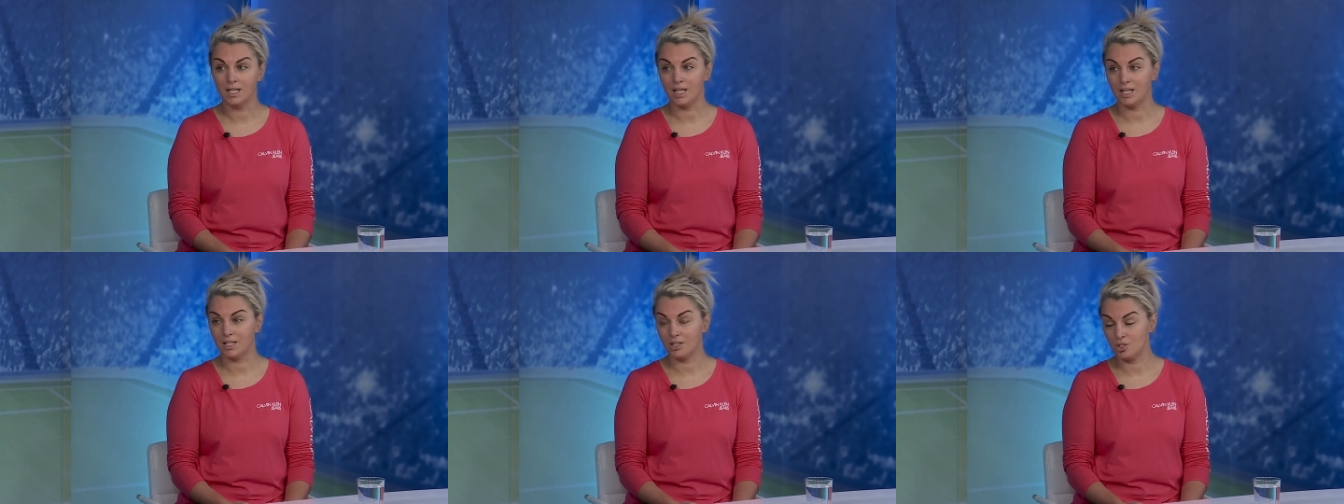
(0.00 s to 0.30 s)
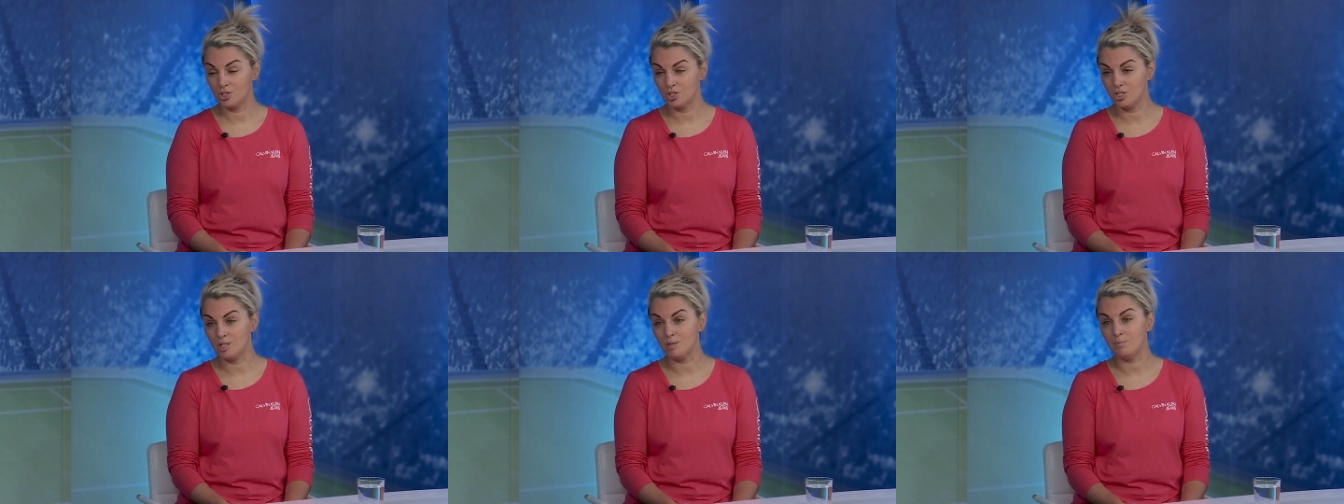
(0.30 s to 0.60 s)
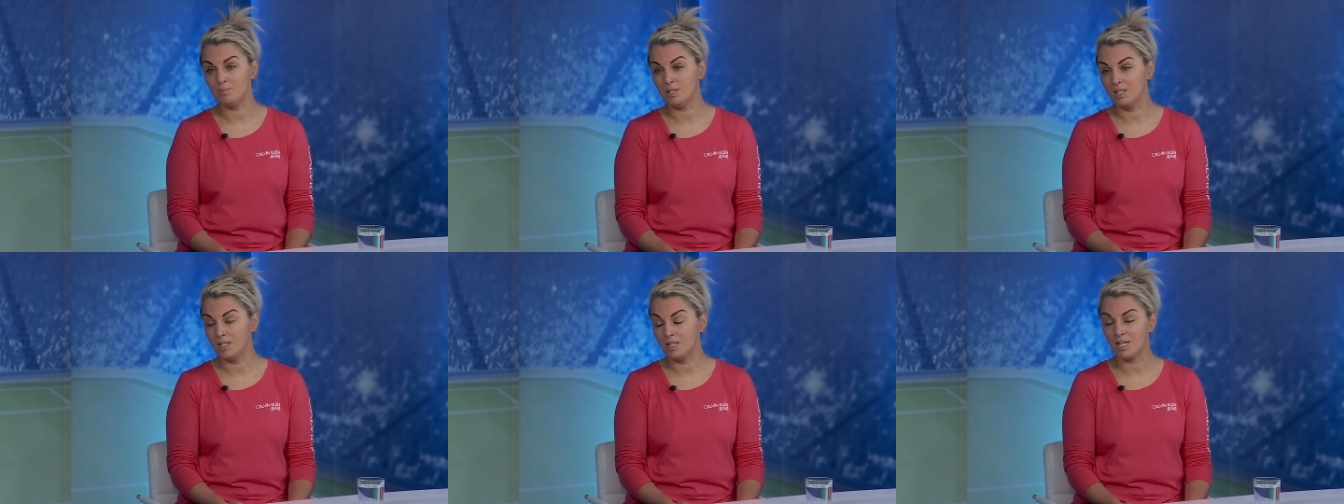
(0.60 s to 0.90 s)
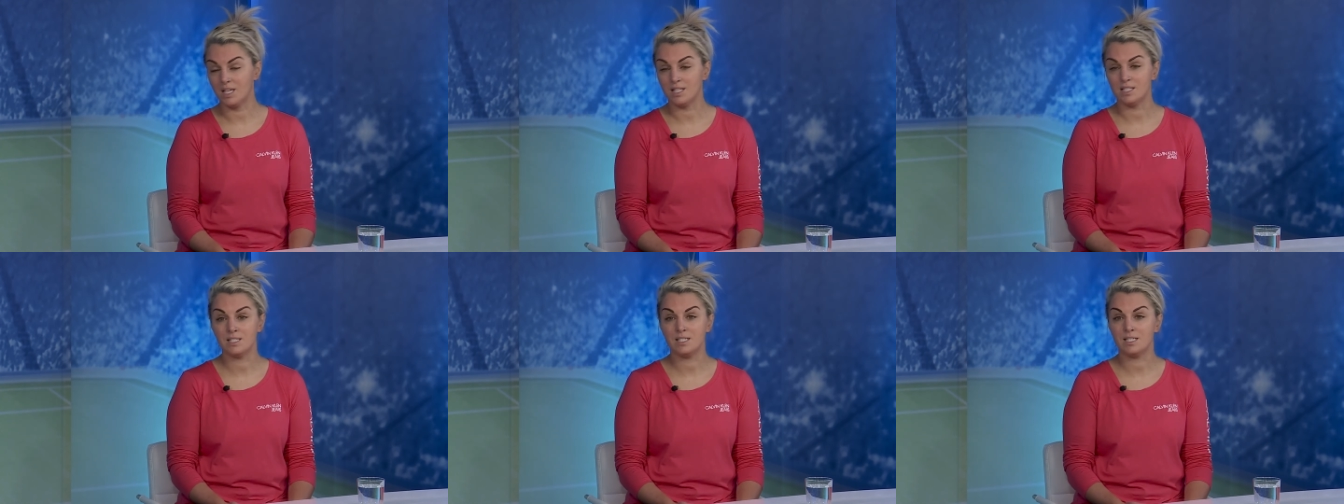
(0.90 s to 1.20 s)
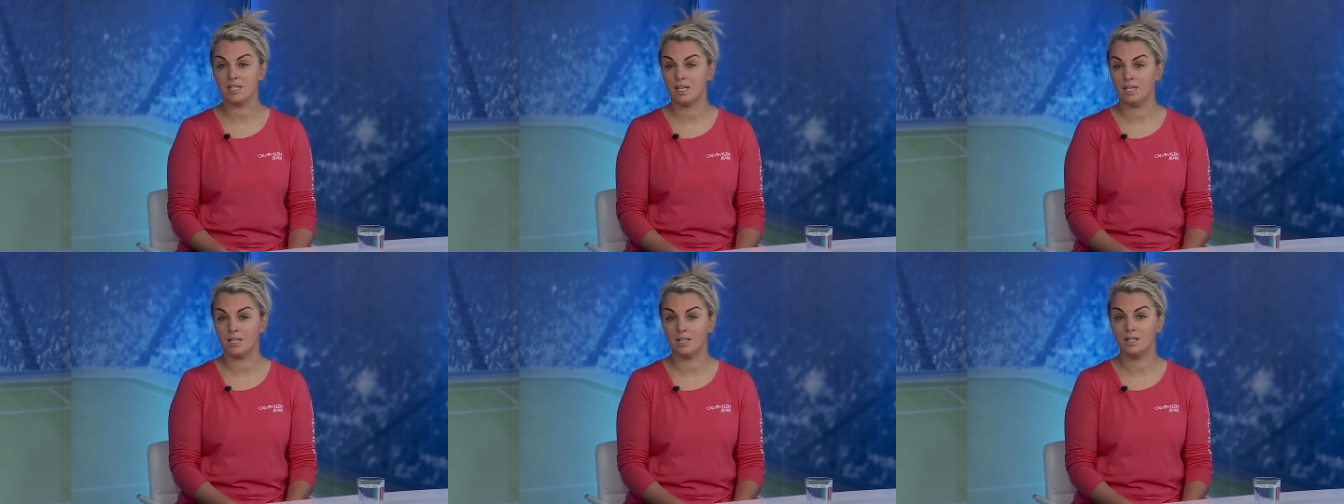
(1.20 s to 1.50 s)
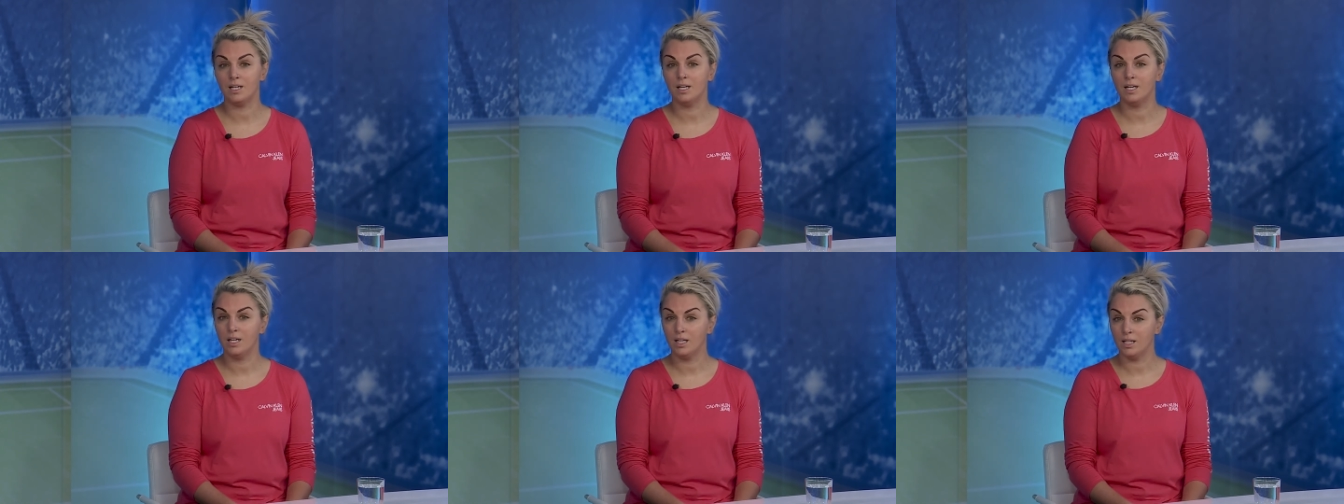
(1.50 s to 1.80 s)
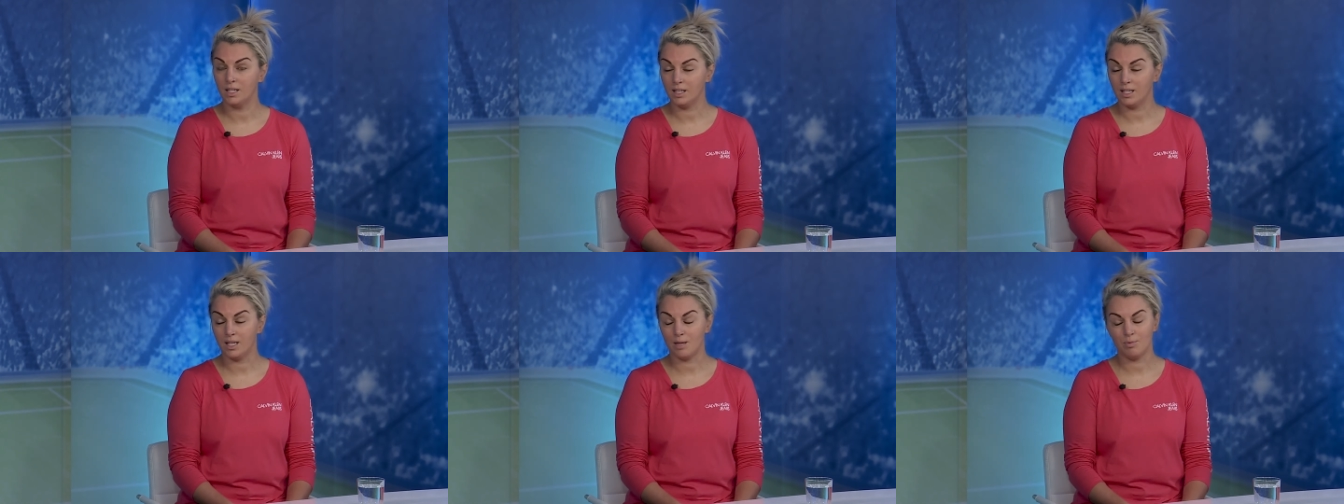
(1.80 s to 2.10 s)
and her GP then saying,
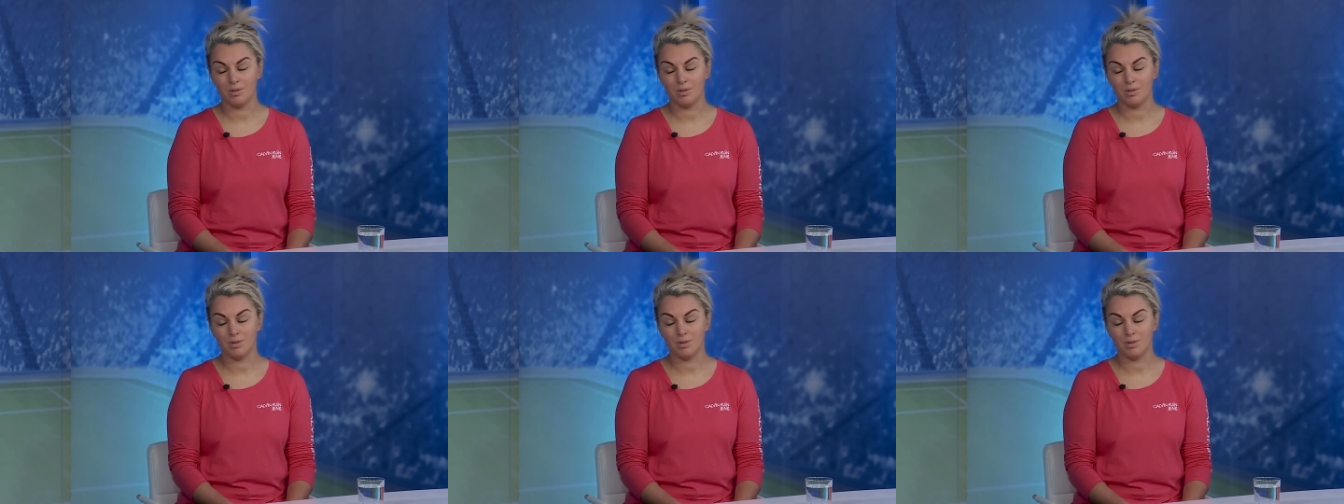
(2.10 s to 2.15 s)
yeah,